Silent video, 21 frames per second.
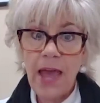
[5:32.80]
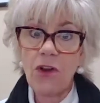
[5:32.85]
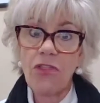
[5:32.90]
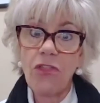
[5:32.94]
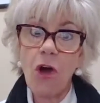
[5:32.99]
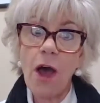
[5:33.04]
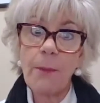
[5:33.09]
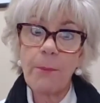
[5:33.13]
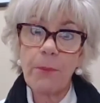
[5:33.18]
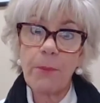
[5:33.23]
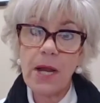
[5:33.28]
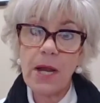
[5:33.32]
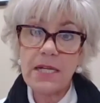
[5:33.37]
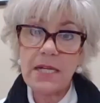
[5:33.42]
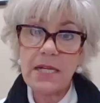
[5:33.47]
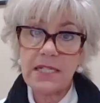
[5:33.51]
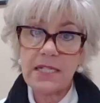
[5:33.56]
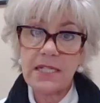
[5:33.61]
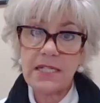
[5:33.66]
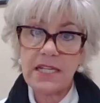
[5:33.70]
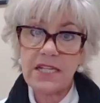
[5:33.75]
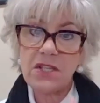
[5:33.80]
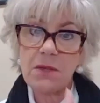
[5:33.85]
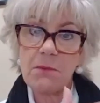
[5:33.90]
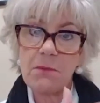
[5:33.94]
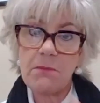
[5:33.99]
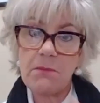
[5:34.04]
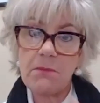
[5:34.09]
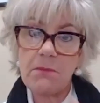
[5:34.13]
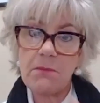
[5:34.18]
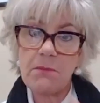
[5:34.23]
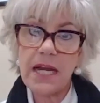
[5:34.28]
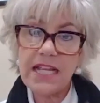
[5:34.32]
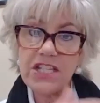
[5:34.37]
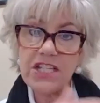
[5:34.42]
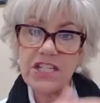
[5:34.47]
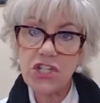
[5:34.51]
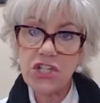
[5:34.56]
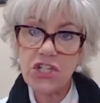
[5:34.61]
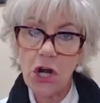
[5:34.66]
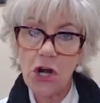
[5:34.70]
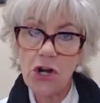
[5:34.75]
And their thought process is the
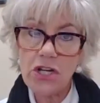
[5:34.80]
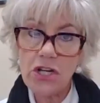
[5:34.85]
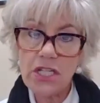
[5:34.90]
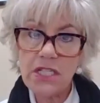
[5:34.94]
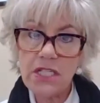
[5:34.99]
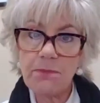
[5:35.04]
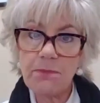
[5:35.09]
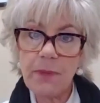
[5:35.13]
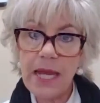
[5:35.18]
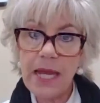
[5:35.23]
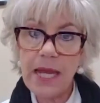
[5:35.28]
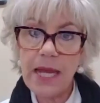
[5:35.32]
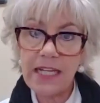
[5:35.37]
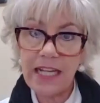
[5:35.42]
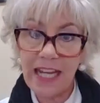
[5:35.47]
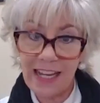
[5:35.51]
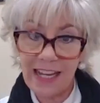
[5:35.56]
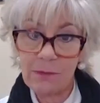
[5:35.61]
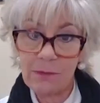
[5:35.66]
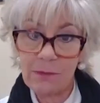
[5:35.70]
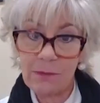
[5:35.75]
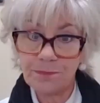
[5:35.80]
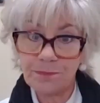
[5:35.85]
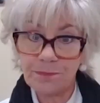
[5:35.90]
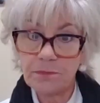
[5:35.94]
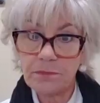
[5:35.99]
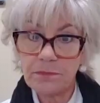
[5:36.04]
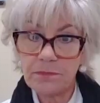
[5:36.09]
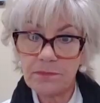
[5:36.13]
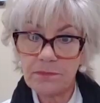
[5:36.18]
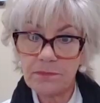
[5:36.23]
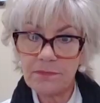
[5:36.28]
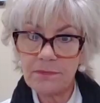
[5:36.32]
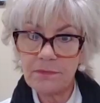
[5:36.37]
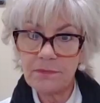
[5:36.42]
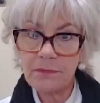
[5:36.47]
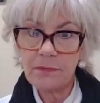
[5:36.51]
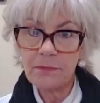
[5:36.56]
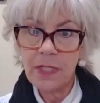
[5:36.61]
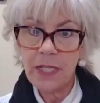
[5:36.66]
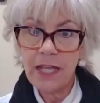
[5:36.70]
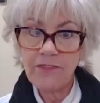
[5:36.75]
minute I start spending,
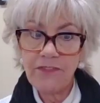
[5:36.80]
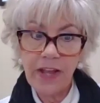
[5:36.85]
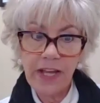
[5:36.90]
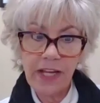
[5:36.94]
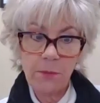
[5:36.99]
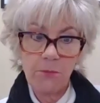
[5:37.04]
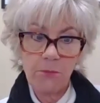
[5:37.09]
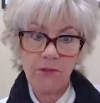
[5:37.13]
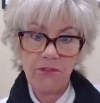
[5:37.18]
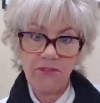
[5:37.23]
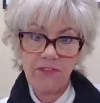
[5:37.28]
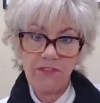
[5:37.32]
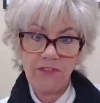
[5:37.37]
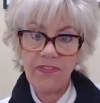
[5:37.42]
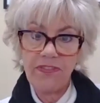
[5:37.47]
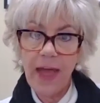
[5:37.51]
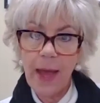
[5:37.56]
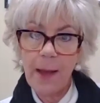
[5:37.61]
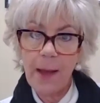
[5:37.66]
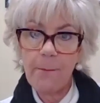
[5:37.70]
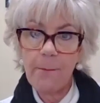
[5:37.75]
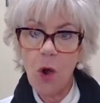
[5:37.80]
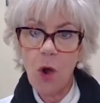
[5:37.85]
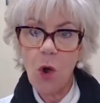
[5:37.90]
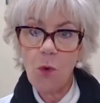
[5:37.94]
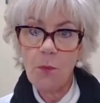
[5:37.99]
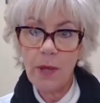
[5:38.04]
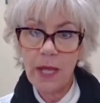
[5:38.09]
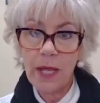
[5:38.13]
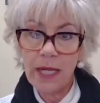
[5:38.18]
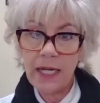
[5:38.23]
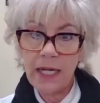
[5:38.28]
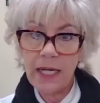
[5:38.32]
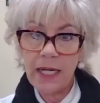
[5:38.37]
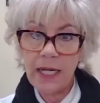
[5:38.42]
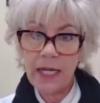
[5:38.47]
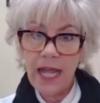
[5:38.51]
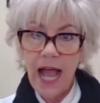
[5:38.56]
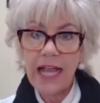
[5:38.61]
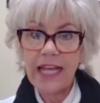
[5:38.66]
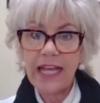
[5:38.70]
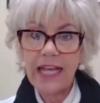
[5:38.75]
if I can prevent that
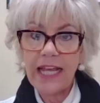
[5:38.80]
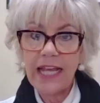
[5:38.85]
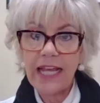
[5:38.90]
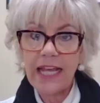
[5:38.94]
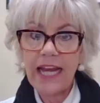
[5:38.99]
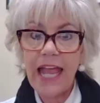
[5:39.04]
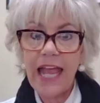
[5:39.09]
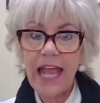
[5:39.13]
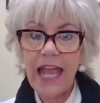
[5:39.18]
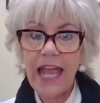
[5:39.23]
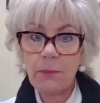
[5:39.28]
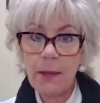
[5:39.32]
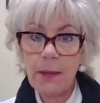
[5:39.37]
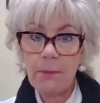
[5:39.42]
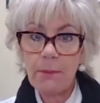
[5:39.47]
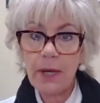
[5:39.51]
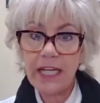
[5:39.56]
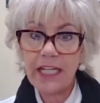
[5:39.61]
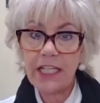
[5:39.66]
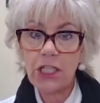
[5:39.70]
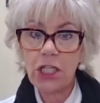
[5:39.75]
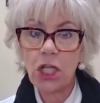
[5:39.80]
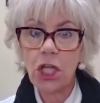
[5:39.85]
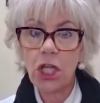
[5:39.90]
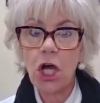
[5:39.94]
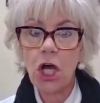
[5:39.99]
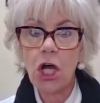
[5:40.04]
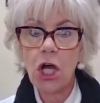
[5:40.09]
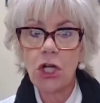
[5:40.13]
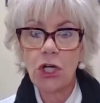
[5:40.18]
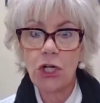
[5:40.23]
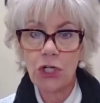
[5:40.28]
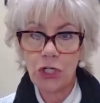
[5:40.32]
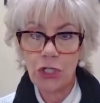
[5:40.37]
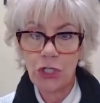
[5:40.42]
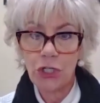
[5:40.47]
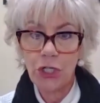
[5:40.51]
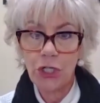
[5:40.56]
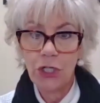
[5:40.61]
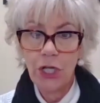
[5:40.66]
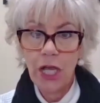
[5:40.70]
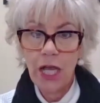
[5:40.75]
moment, I can hang on to my money
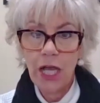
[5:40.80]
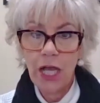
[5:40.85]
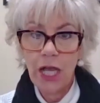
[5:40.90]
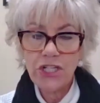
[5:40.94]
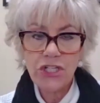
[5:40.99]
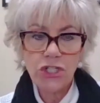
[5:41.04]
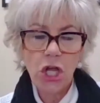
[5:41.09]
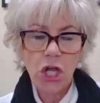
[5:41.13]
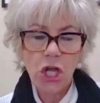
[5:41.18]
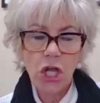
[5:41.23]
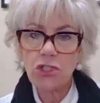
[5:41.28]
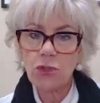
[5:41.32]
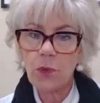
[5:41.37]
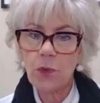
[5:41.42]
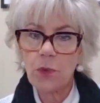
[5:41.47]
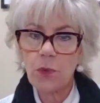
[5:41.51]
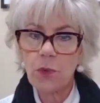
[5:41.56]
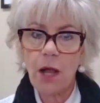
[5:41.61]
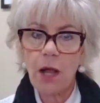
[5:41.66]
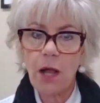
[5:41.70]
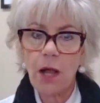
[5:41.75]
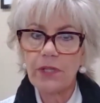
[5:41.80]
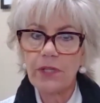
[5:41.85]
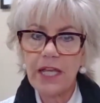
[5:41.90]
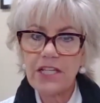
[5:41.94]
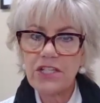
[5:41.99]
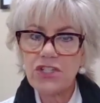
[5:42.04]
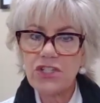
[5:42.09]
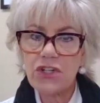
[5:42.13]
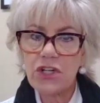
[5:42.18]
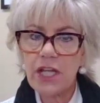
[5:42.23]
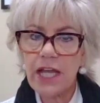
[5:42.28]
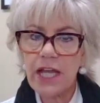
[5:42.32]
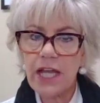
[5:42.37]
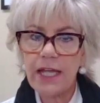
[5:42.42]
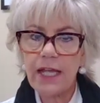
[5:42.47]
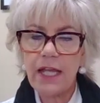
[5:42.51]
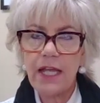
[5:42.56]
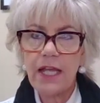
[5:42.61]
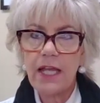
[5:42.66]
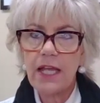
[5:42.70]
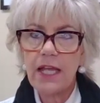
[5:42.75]
longer. I just talked to a couple
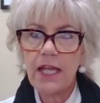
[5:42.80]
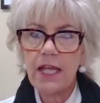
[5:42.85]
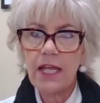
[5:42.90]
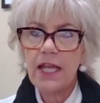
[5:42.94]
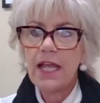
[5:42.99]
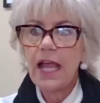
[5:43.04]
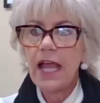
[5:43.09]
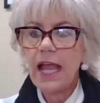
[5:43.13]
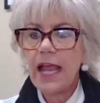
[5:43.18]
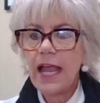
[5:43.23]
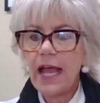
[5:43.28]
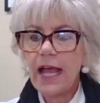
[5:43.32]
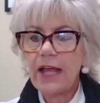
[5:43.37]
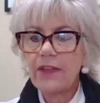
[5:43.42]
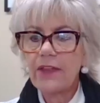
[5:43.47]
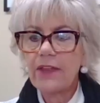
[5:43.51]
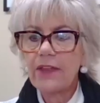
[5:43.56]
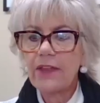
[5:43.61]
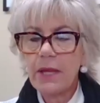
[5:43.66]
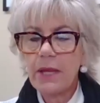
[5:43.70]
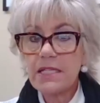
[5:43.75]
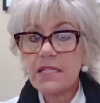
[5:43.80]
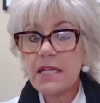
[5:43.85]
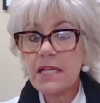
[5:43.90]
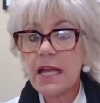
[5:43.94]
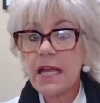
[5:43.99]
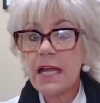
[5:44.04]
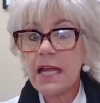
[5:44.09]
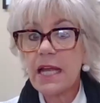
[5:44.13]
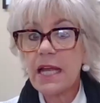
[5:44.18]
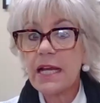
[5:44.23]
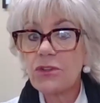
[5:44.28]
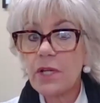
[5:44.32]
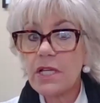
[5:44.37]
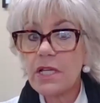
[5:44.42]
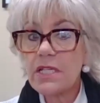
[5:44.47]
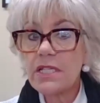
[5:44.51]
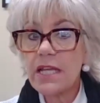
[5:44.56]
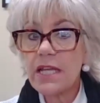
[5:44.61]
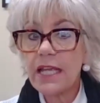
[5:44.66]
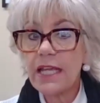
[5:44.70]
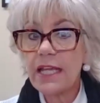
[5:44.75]
yesterday, and the man's
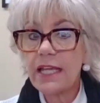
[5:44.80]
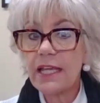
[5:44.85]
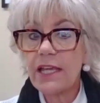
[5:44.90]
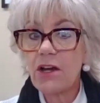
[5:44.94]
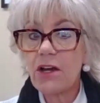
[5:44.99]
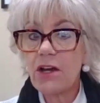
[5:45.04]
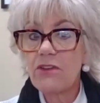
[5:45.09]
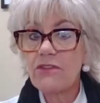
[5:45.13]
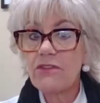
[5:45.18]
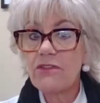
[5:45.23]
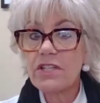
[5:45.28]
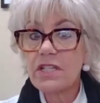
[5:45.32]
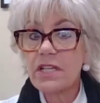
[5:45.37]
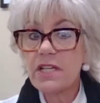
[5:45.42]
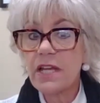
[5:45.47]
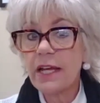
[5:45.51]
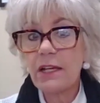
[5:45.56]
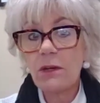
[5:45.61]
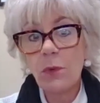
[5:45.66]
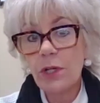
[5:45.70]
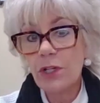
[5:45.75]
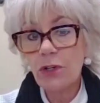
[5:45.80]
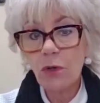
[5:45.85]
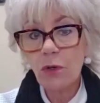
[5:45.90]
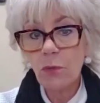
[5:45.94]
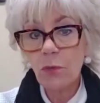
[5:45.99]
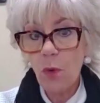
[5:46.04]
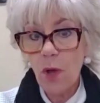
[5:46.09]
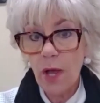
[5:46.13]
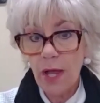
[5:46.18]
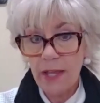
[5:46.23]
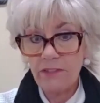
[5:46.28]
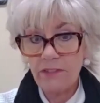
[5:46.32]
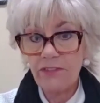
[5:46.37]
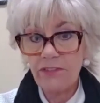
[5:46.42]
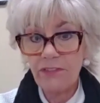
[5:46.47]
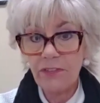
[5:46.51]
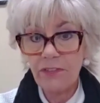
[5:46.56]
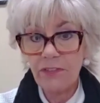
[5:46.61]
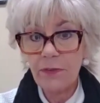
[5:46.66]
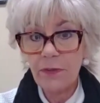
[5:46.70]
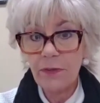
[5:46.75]
93. He's taking care of his 91-year-old
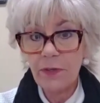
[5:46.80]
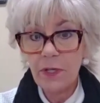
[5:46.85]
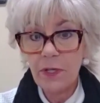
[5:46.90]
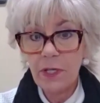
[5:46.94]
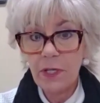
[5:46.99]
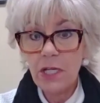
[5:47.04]
wife.